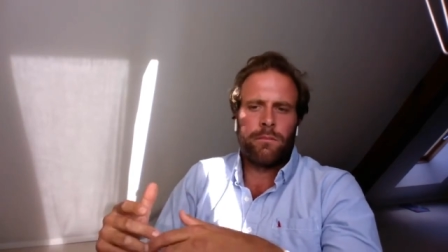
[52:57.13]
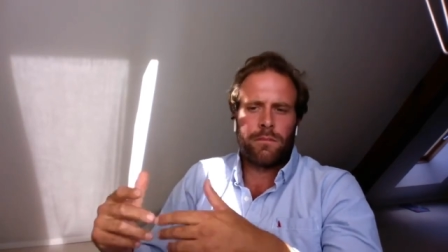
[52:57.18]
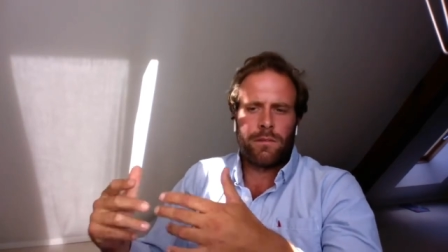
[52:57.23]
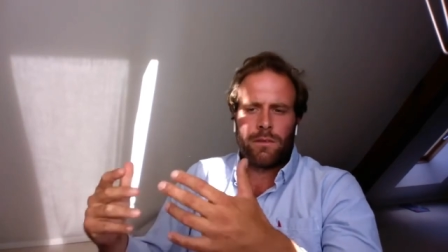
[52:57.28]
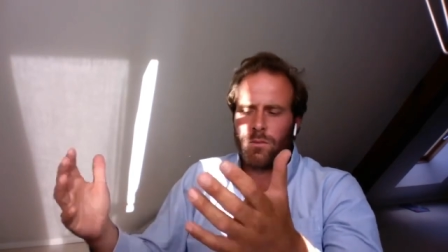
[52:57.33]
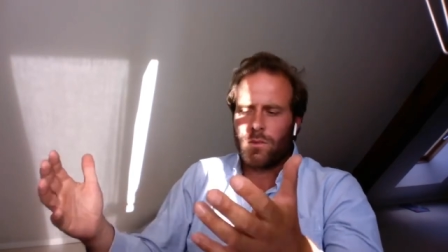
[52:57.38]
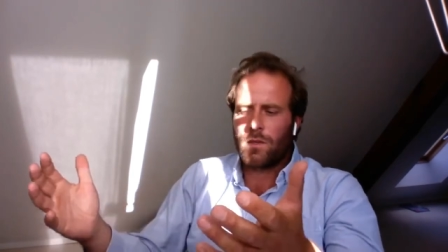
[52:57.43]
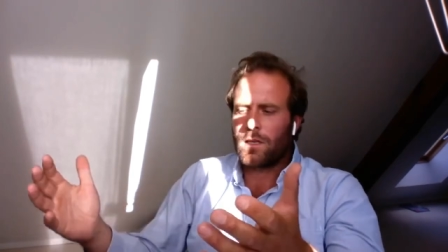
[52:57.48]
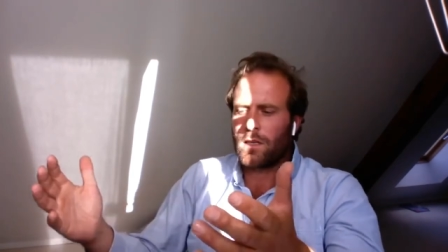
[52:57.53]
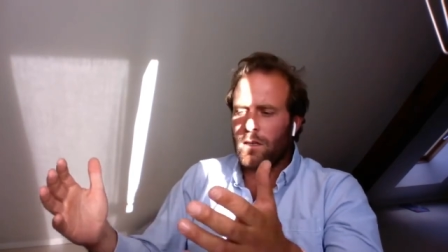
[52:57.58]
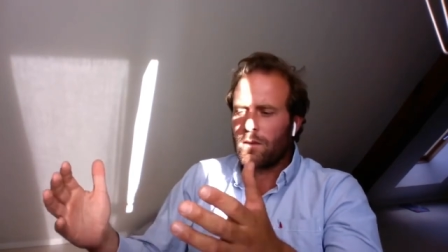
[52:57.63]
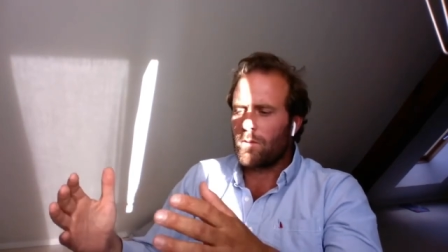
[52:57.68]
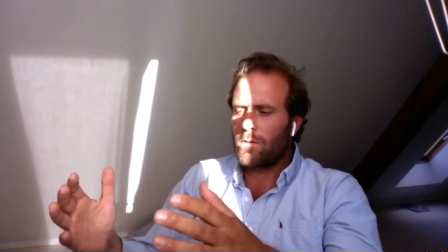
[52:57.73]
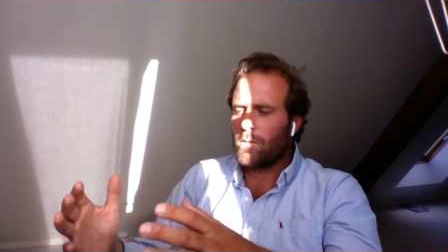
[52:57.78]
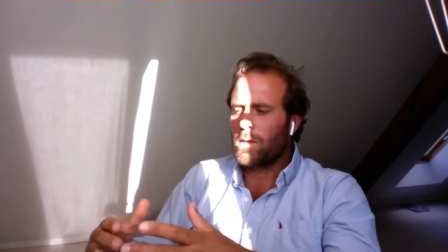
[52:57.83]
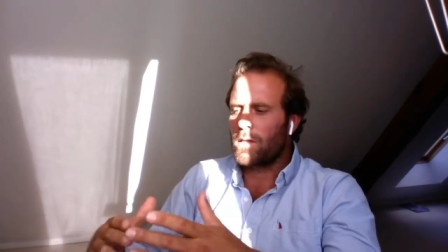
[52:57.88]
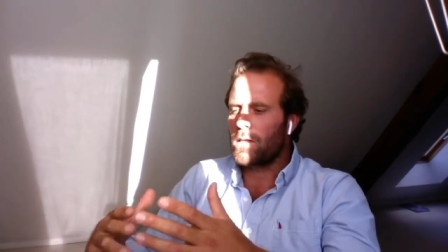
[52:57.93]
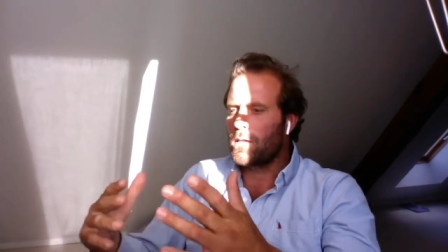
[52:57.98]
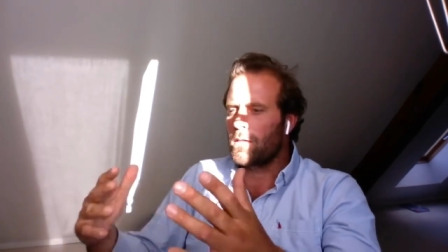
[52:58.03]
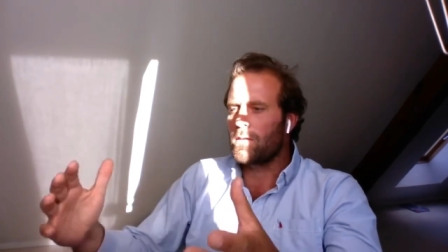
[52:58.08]
I mean, we
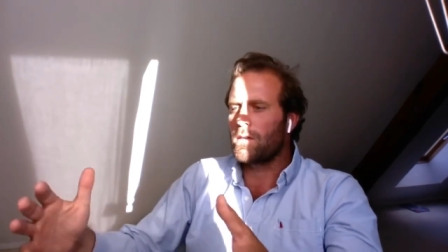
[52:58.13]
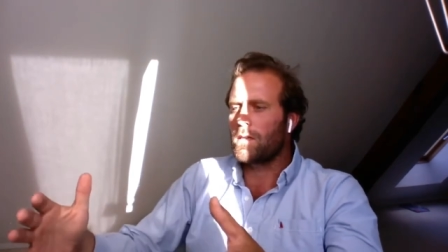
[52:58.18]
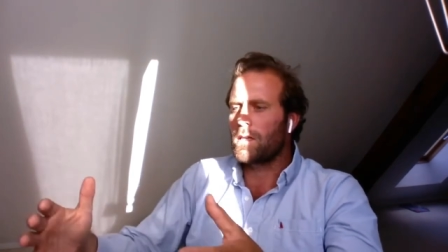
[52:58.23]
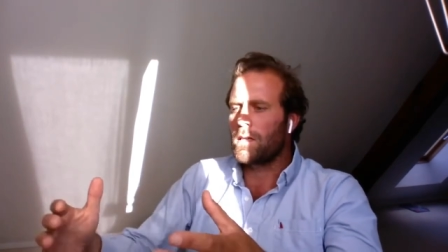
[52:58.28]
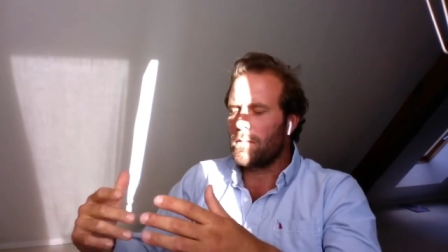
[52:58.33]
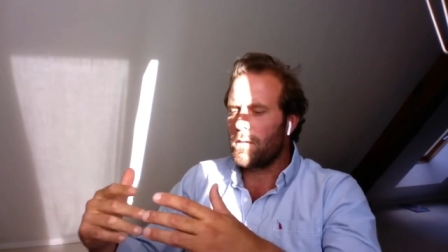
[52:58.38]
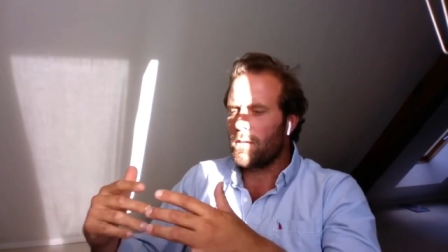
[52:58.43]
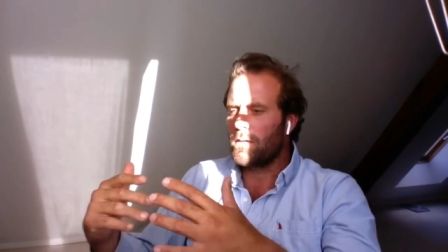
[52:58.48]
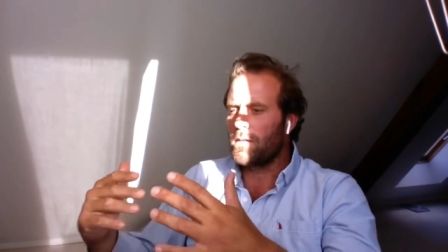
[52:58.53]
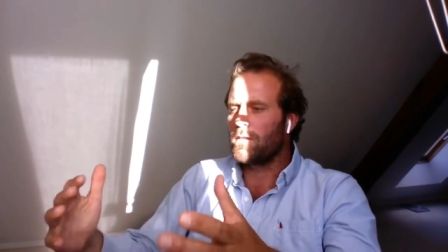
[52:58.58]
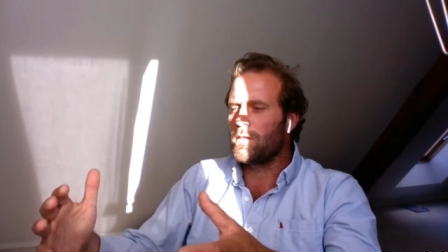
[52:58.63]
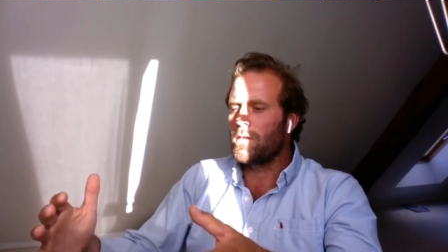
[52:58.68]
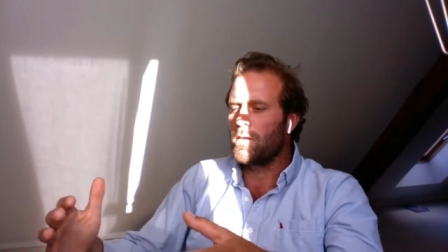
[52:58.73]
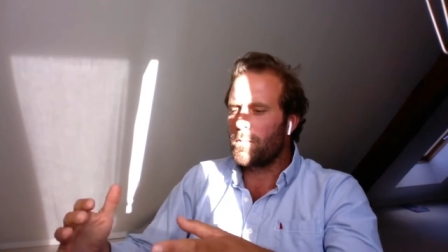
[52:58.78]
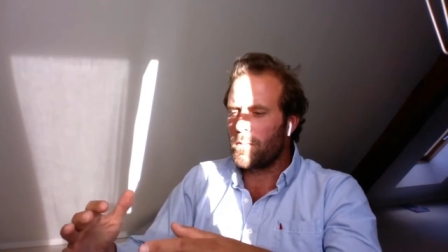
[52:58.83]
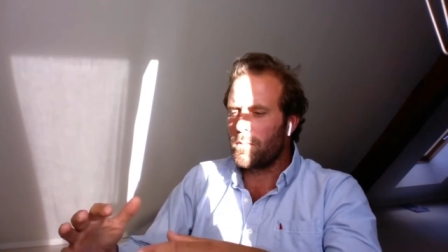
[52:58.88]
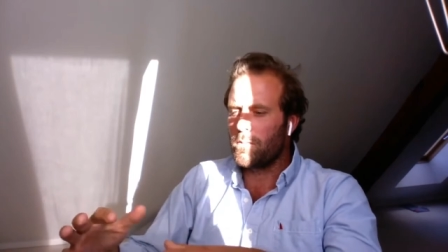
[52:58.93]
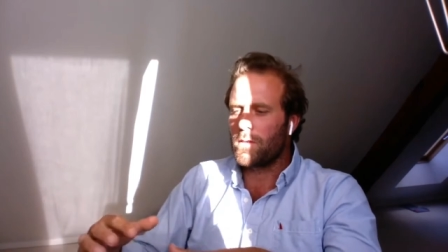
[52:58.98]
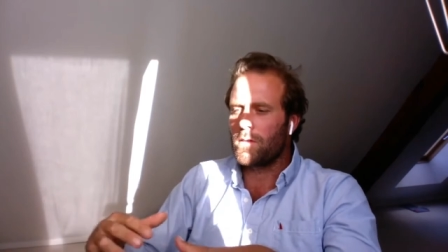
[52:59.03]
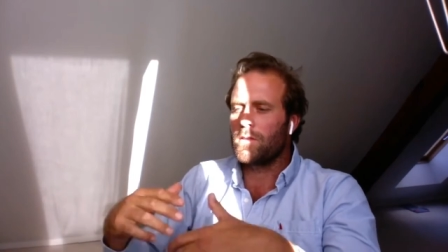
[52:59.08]
can talk about this
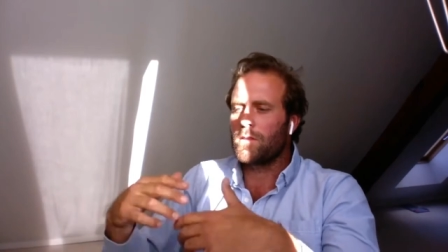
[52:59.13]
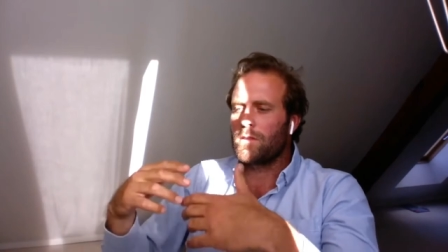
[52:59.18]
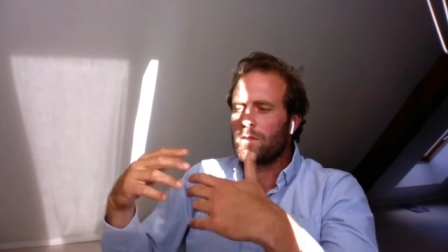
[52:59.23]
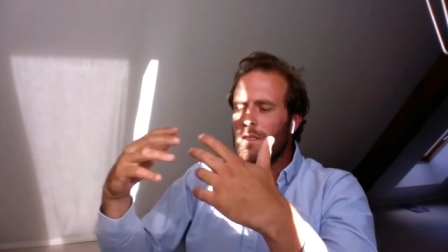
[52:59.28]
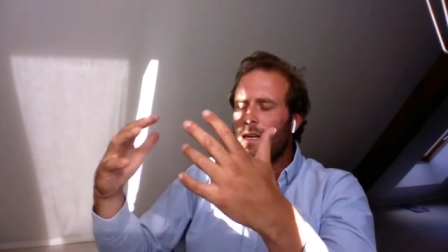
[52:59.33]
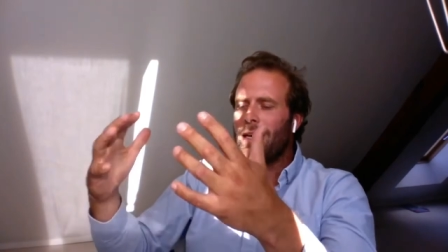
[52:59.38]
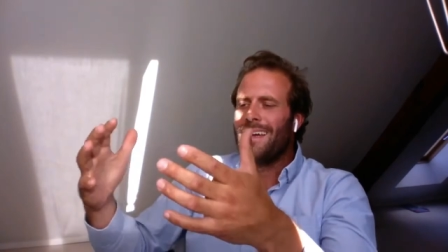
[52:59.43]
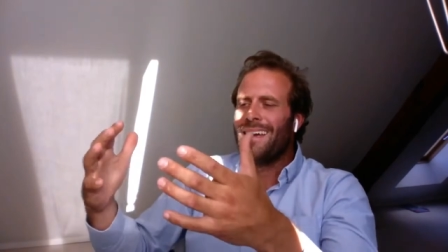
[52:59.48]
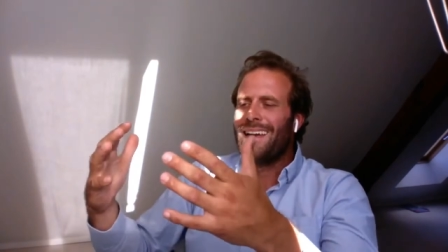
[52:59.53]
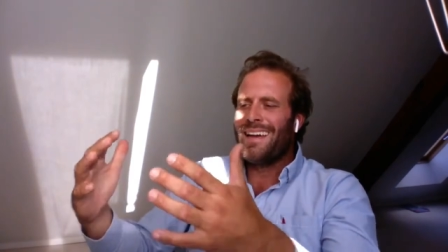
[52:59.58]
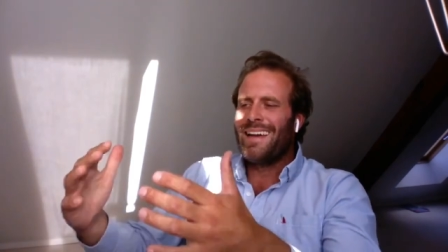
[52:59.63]
open because